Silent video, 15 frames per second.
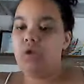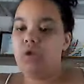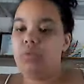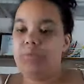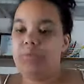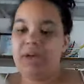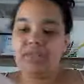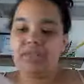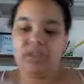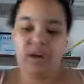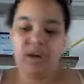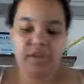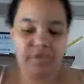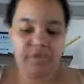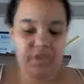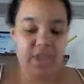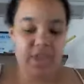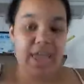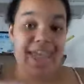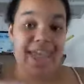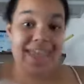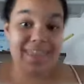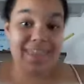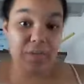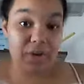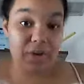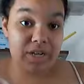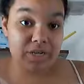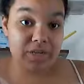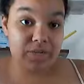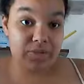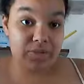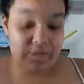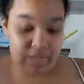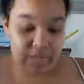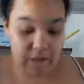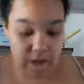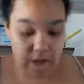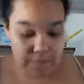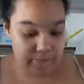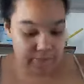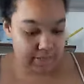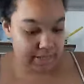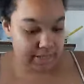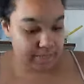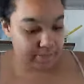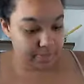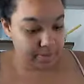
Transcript: we pounce it off, and then we're going to do the upper lip.